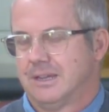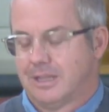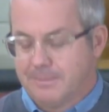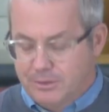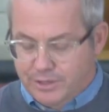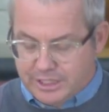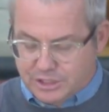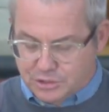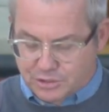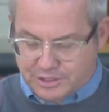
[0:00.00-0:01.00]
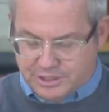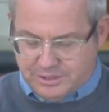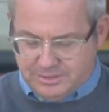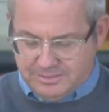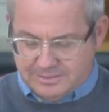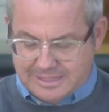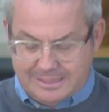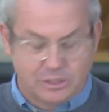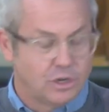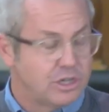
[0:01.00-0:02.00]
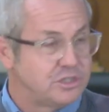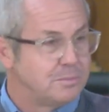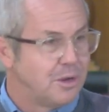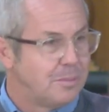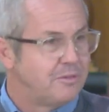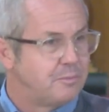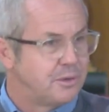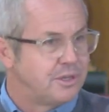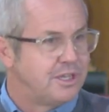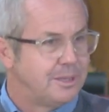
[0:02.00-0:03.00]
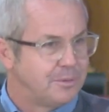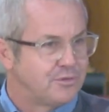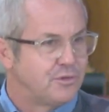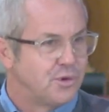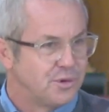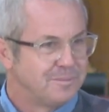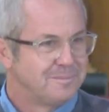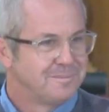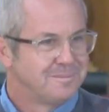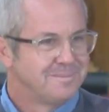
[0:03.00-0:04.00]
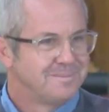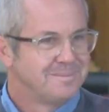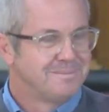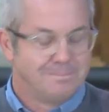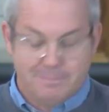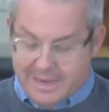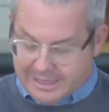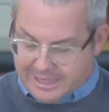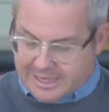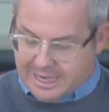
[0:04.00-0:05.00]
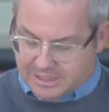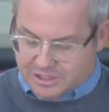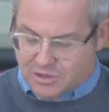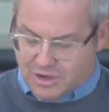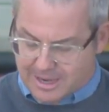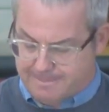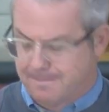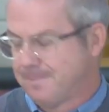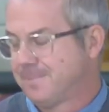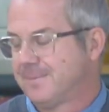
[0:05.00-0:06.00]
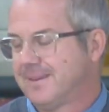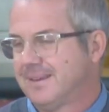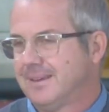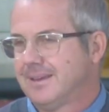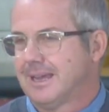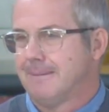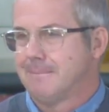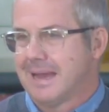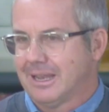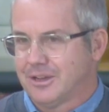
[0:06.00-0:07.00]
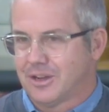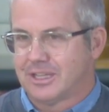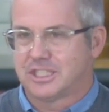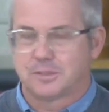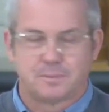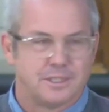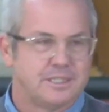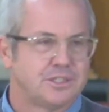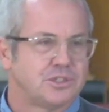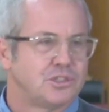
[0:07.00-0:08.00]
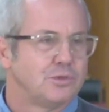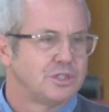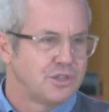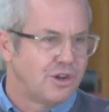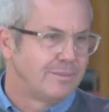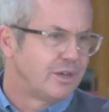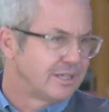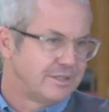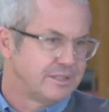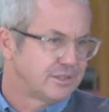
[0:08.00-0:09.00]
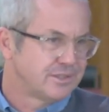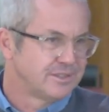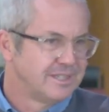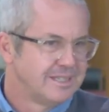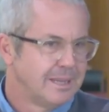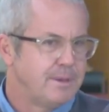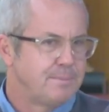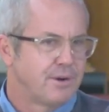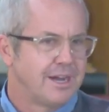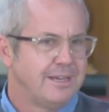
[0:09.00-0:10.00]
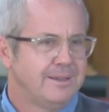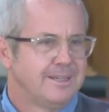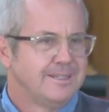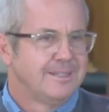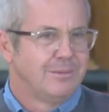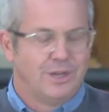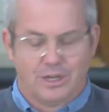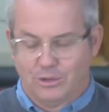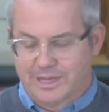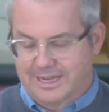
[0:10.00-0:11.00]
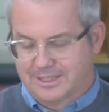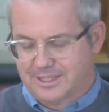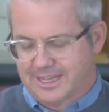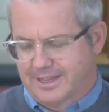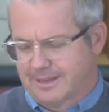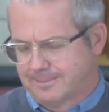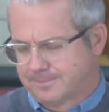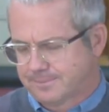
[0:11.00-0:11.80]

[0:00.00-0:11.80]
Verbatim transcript: Well, let me reassure you, uh, God's mob have been here before, many a time. And Malachi speaks to a time like this. Let me pray, and we're going to look at it together.